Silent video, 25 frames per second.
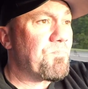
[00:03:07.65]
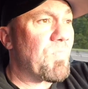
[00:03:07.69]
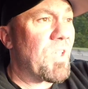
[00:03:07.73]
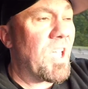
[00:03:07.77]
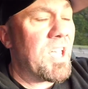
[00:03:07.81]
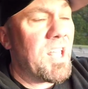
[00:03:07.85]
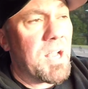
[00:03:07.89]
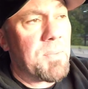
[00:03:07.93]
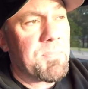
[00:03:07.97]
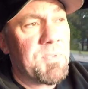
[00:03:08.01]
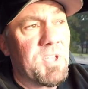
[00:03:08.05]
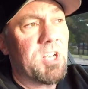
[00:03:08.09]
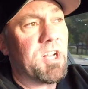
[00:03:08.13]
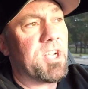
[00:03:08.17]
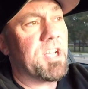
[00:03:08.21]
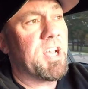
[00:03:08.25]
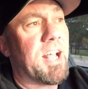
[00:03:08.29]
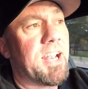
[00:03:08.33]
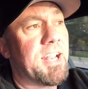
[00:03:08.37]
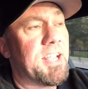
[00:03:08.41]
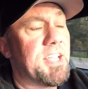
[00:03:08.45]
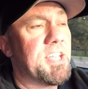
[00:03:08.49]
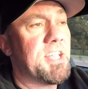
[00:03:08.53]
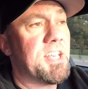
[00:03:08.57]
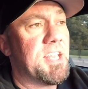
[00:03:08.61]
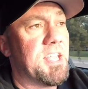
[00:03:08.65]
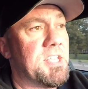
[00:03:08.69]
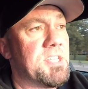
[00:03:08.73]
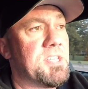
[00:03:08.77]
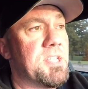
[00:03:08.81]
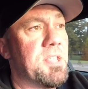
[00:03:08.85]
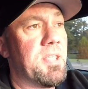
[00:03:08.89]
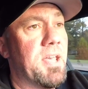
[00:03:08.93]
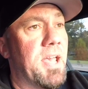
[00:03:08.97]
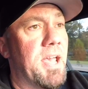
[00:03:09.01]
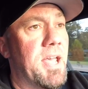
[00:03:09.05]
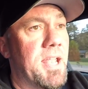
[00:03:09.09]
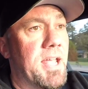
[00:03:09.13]
And I'm going to kind of get
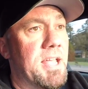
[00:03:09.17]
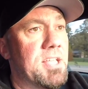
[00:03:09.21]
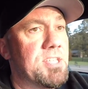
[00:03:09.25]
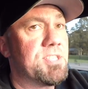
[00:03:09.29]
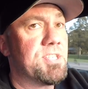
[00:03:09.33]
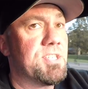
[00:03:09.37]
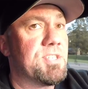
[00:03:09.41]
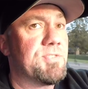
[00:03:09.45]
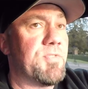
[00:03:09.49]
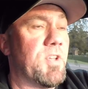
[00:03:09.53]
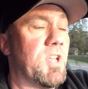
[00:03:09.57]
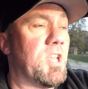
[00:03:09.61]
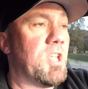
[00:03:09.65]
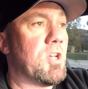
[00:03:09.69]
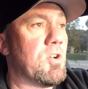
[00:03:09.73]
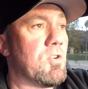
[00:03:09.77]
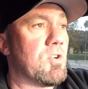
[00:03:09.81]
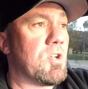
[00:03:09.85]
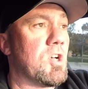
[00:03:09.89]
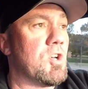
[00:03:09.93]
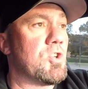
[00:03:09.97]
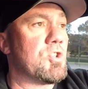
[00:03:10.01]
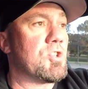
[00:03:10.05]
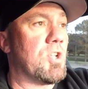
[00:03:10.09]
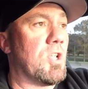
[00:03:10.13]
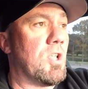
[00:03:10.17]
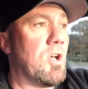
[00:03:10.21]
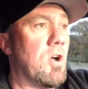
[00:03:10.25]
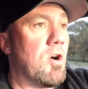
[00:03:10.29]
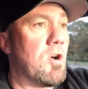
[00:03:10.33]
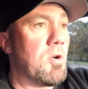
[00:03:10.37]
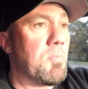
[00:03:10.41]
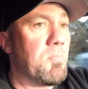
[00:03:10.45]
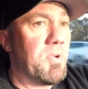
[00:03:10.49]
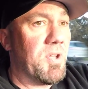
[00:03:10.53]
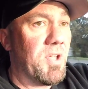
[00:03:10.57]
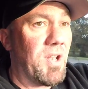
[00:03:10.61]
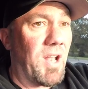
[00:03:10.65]
into that as this video goes
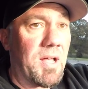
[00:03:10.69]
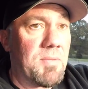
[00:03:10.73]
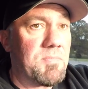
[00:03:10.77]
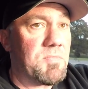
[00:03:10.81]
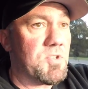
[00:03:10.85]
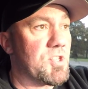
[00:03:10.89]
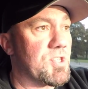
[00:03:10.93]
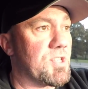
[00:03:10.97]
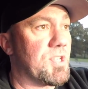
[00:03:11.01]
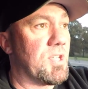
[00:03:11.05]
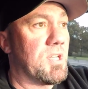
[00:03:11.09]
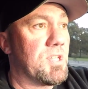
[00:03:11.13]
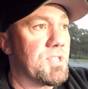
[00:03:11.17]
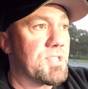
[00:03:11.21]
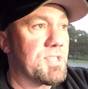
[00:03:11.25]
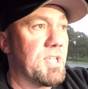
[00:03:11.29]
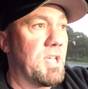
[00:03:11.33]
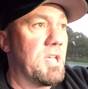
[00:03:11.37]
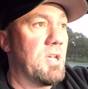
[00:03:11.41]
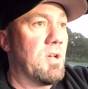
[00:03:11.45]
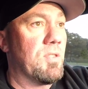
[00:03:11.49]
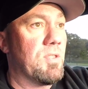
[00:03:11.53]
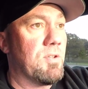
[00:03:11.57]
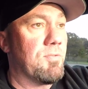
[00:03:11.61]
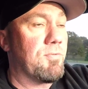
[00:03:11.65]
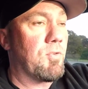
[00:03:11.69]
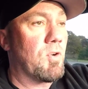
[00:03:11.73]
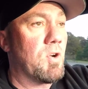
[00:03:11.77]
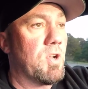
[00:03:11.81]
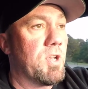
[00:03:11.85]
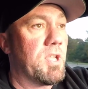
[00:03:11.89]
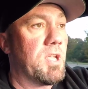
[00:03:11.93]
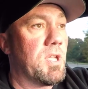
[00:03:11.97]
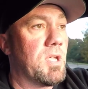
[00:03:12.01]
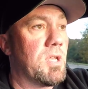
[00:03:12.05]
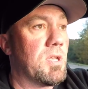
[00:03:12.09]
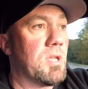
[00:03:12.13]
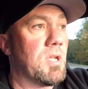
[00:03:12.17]
along, but I'm just going to say on the
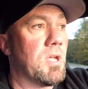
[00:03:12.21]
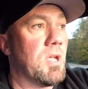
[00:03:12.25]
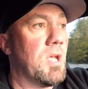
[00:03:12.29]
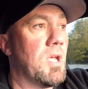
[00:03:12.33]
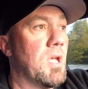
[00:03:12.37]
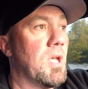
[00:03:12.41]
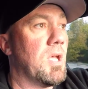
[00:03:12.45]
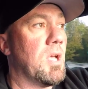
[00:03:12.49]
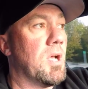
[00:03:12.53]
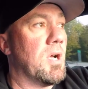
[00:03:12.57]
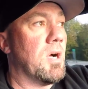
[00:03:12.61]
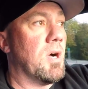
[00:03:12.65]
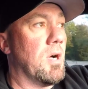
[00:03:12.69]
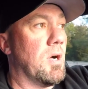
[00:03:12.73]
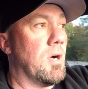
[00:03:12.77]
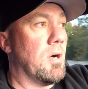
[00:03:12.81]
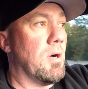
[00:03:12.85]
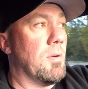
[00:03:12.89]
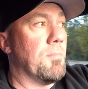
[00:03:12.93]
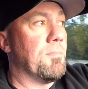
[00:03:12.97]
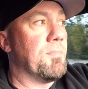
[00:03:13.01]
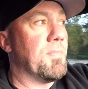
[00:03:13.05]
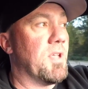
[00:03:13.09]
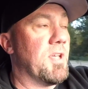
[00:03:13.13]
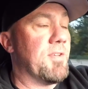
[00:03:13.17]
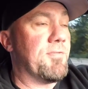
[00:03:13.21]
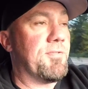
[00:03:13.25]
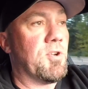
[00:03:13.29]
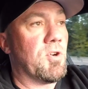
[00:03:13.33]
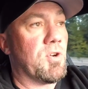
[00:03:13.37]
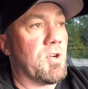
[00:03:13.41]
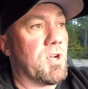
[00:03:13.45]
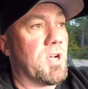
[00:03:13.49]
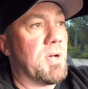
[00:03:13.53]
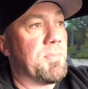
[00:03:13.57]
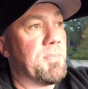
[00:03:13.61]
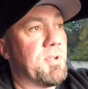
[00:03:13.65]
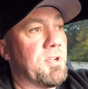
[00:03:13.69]
front end, if
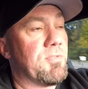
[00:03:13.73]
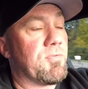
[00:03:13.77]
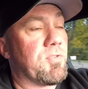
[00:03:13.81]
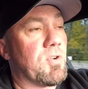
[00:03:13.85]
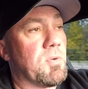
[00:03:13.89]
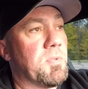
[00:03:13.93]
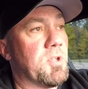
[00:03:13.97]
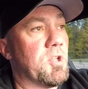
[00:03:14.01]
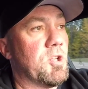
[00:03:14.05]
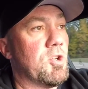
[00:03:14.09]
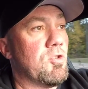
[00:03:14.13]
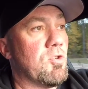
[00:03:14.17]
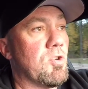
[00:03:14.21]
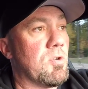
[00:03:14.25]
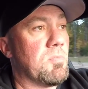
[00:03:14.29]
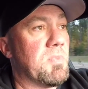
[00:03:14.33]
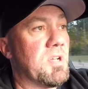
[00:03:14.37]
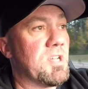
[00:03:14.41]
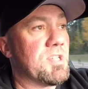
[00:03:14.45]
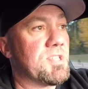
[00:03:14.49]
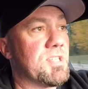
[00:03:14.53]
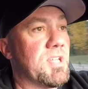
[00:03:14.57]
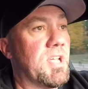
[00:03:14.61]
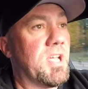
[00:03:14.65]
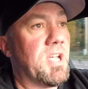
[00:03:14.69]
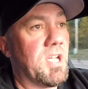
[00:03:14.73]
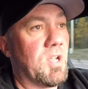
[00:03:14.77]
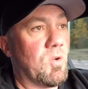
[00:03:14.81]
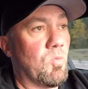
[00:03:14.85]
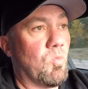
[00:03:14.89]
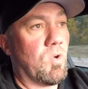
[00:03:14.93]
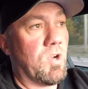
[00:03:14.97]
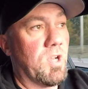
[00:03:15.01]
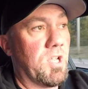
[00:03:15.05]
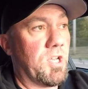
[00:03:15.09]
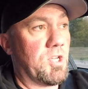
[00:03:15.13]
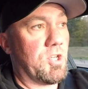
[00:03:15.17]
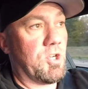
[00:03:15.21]
you're coming from a newer Mustang
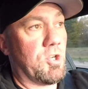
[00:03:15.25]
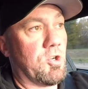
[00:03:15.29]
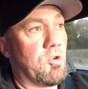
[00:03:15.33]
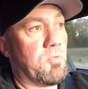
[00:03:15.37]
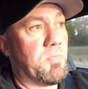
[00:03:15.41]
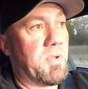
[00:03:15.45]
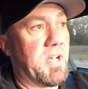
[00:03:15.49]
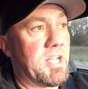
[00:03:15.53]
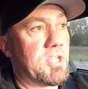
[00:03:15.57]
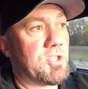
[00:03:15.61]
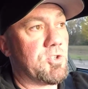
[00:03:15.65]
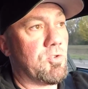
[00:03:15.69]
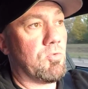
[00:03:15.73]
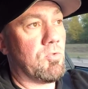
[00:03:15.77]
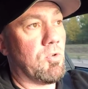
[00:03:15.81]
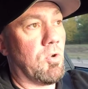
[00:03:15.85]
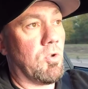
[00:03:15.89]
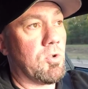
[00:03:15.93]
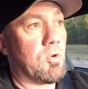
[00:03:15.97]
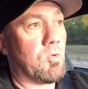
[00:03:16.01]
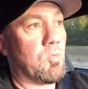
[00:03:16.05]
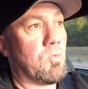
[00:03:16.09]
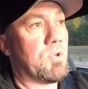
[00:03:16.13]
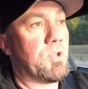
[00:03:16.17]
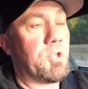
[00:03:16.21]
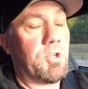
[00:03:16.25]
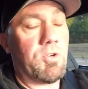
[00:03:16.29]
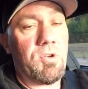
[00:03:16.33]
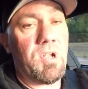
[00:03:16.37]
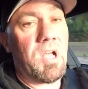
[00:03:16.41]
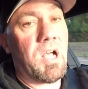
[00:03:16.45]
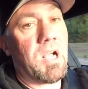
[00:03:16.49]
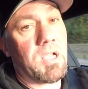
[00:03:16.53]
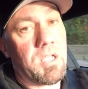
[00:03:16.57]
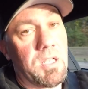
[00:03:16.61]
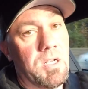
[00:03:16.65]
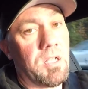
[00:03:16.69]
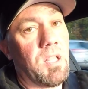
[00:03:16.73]
and wanting to go back to an older one, you're
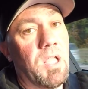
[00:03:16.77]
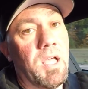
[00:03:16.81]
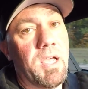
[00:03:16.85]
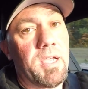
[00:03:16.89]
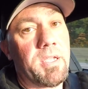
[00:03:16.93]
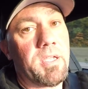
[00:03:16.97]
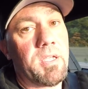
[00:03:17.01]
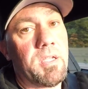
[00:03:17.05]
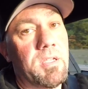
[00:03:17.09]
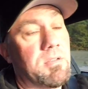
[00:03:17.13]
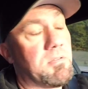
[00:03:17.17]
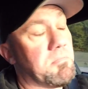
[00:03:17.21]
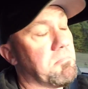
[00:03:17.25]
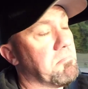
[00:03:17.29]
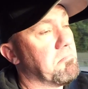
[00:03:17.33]
not going to like it.